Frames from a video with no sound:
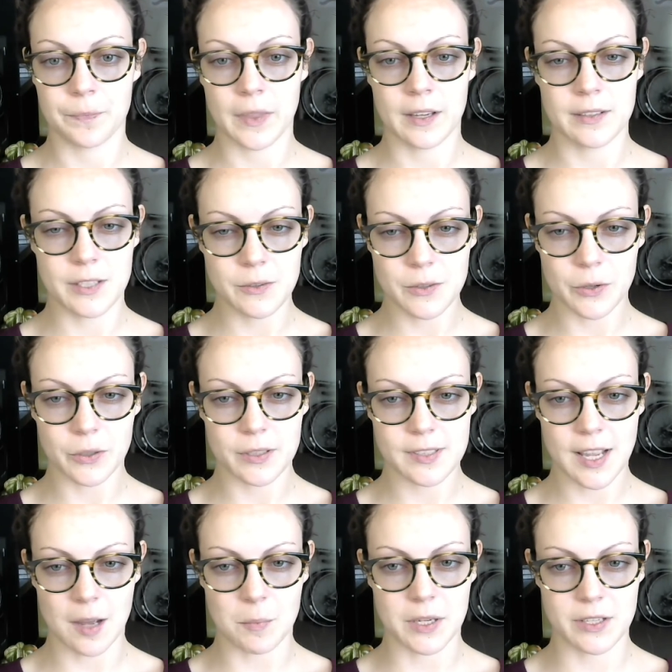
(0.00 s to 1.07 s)
Do you notice
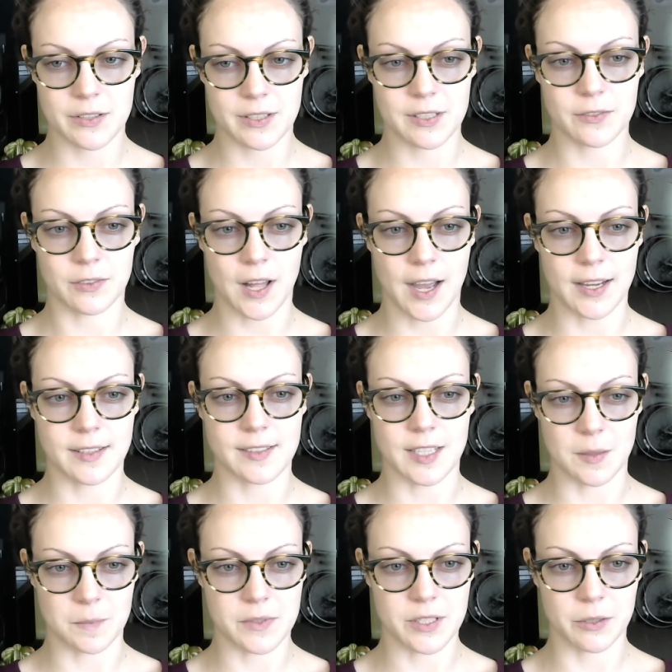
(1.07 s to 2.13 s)
how much this fly
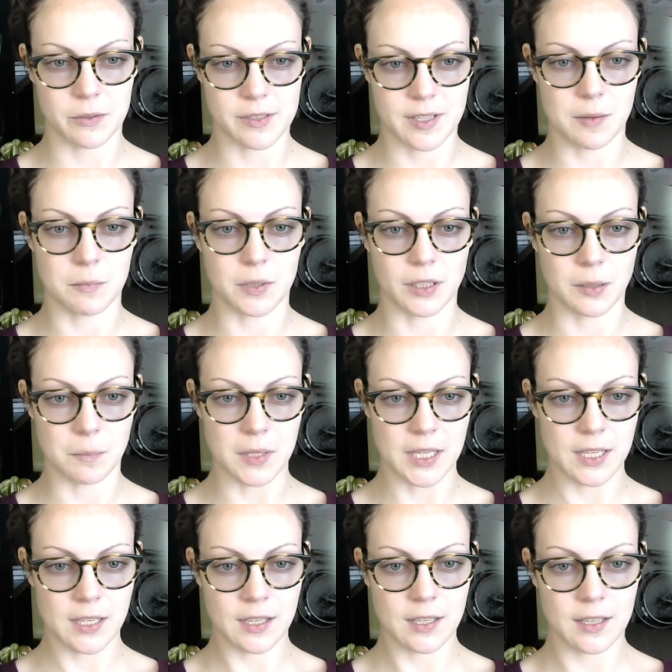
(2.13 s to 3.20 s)
seems to resemble a bee?
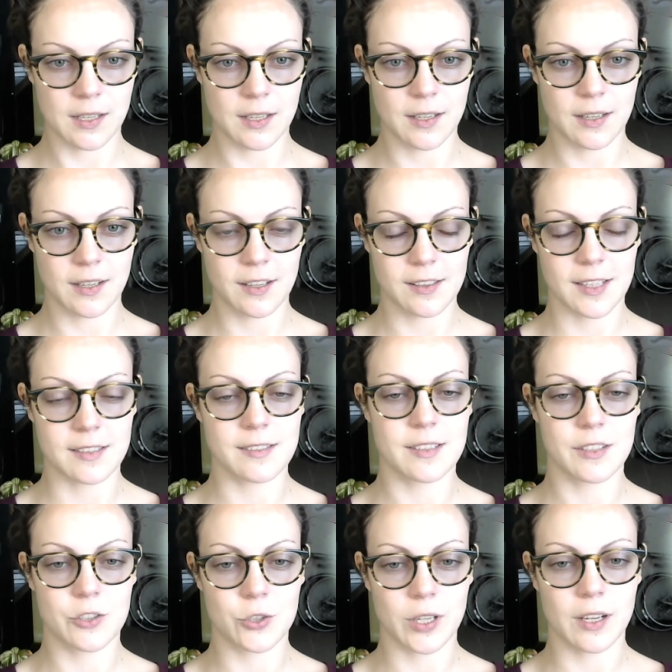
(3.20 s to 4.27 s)
That's to
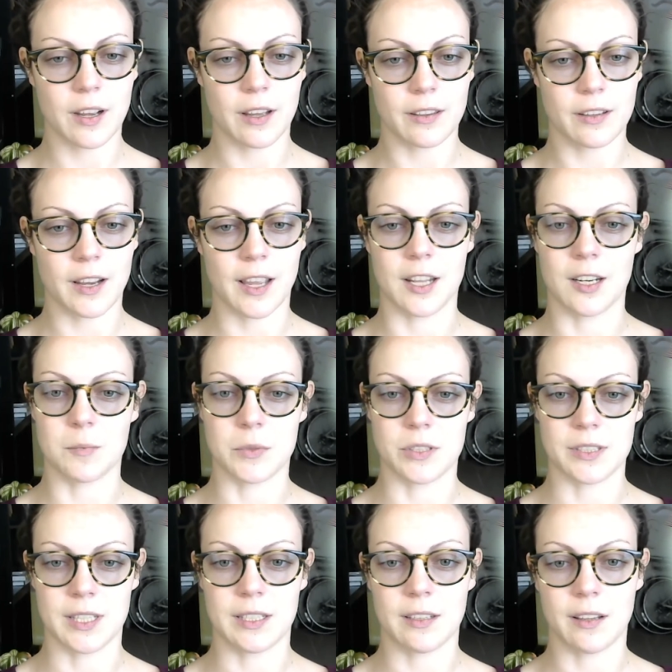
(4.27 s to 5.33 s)
trick other
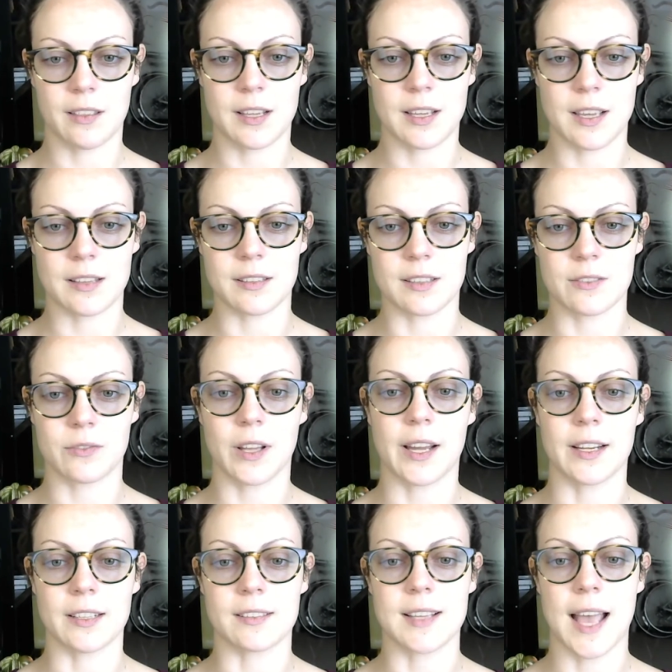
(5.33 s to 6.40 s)
animals into thinking this fly
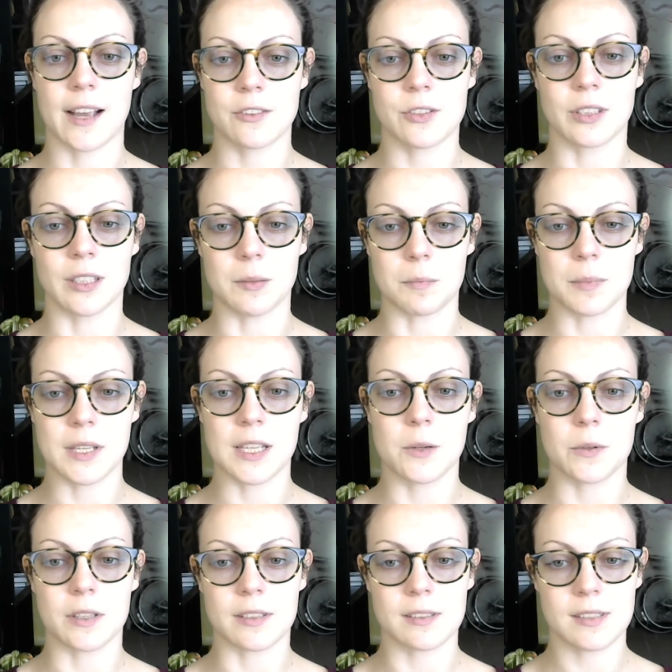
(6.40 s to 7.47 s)
is actually a bee
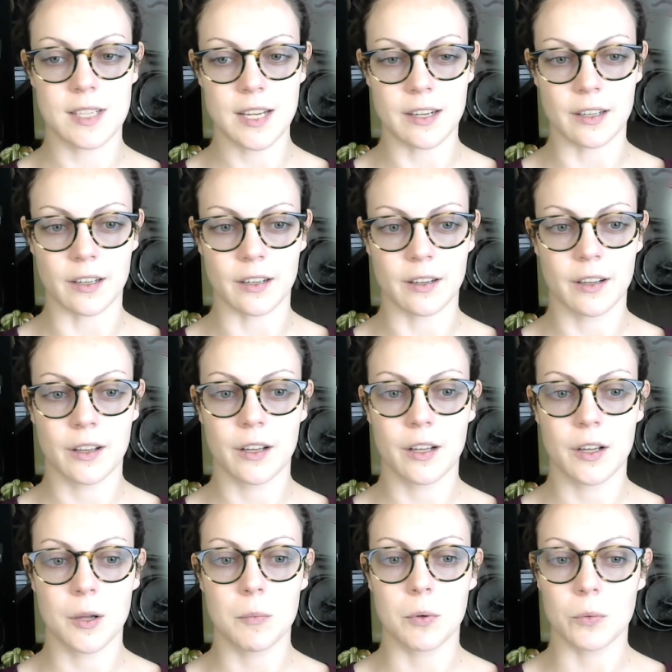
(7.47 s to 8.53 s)
with a stinger,
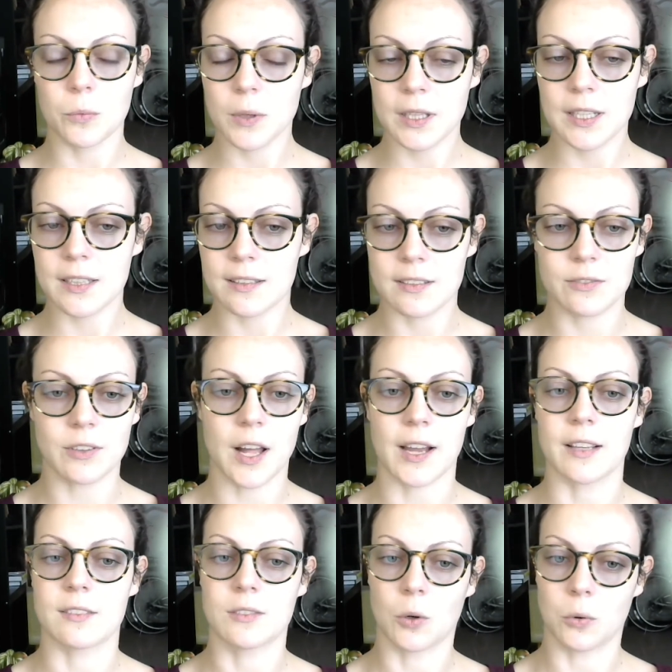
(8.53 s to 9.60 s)
but really this fly
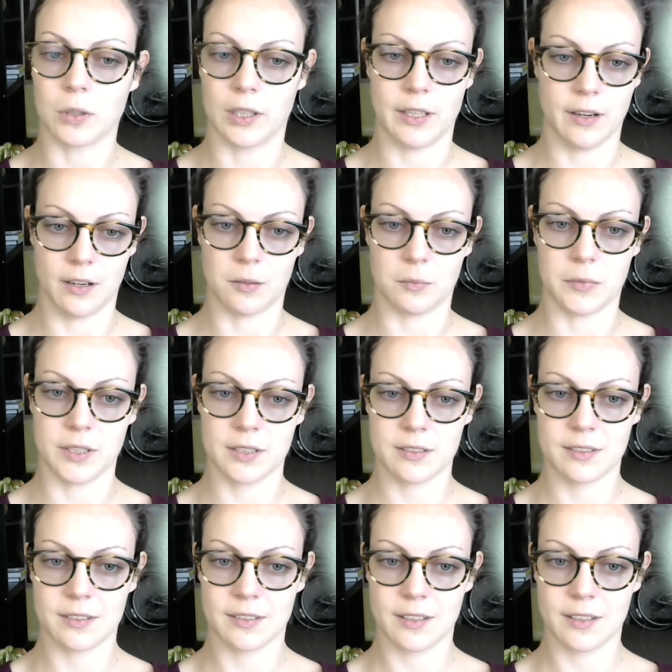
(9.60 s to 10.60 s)
is totally harmless.